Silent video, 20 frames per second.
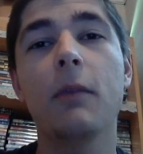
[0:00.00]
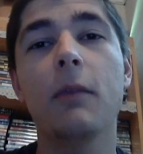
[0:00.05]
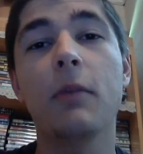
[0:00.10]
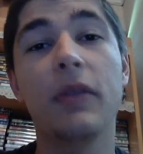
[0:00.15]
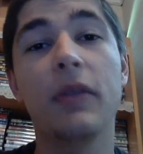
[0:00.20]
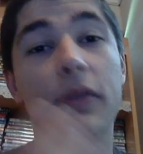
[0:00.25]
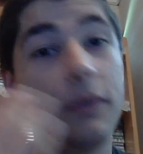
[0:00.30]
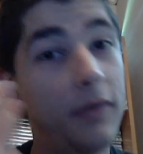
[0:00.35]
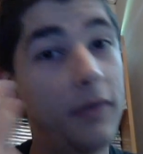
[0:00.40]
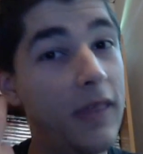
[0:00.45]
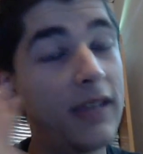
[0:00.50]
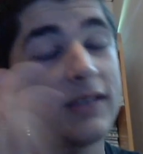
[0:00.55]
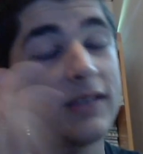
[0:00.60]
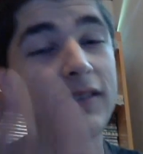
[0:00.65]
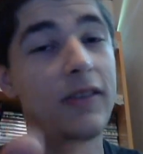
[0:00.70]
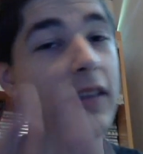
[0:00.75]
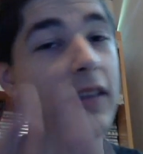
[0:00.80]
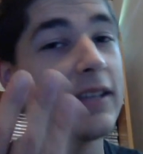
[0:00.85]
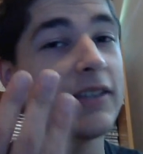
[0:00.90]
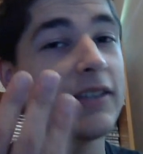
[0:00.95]
But
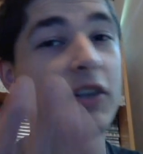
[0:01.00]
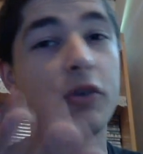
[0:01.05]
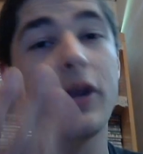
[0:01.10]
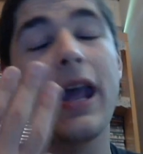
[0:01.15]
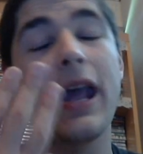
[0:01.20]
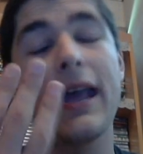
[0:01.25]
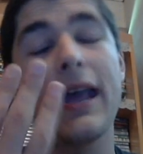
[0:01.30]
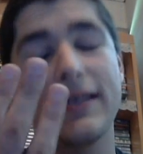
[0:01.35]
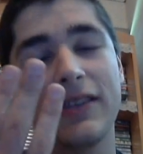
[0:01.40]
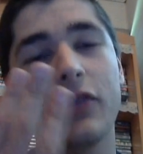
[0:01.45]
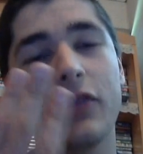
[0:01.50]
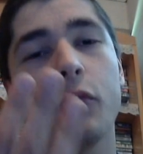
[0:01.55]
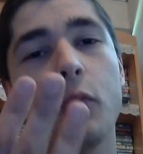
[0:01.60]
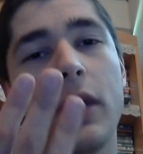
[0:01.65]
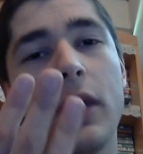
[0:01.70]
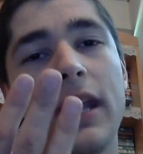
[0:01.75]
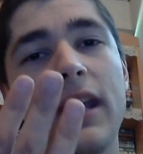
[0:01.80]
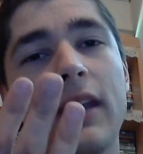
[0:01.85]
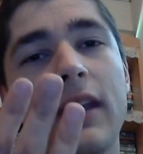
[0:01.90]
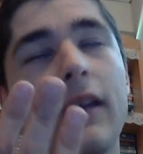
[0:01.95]
this dude has
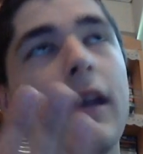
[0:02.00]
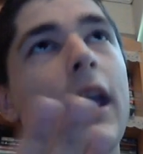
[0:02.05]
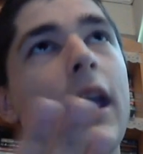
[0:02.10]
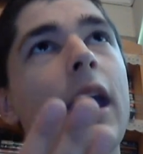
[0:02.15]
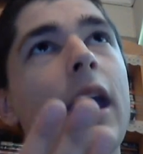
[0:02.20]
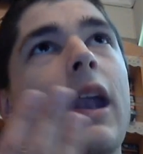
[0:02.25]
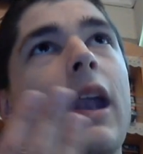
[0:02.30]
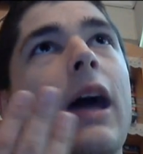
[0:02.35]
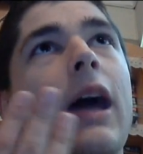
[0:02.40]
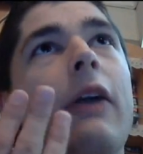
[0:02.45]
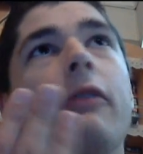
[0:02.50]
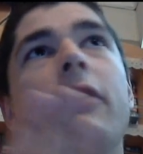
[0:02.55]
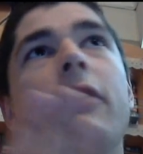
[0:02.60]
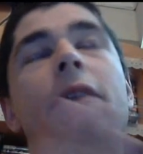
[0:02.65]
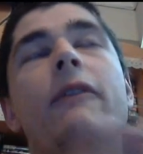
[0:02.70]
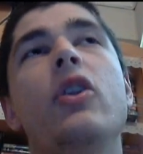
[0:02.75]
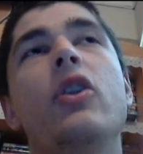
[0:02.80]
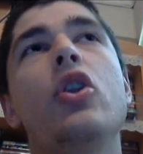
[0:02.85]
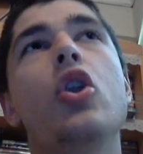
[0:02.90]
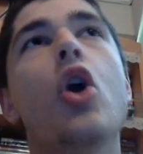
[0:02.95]
three, and I don't
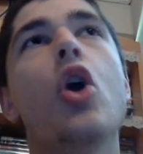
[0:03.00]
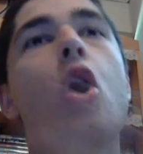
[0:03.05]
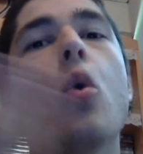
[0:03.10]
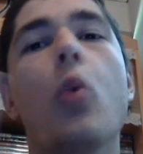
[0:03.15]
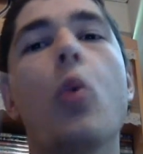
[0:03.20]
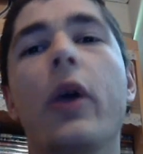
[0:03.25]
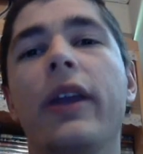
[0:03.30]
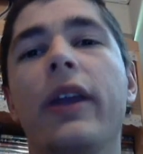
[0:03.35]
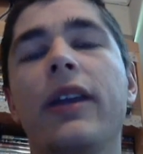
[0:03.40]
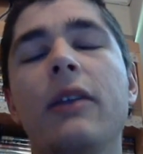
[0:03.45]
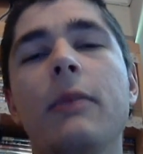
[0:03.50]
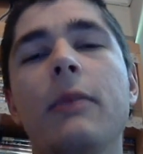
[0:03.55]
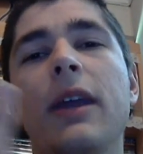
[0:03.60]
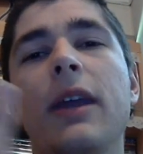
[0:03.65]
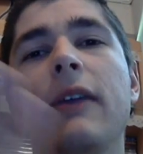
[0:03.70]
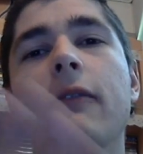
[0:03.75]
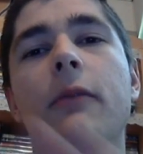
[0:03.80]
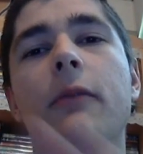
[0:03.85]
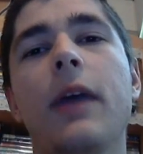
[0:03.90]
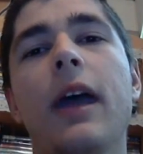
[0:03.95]
even know what he can
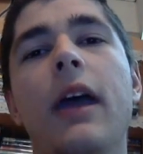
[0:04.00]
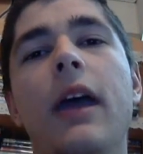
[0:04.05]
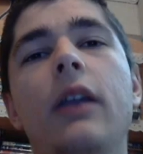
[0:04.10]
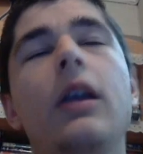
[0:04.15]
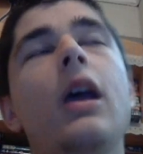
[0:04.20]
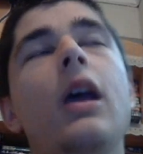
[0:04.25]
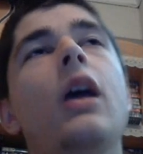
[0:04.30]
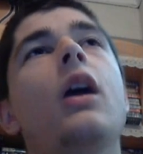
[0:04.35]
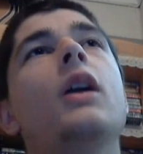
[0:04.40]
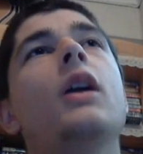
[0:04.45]
make of that.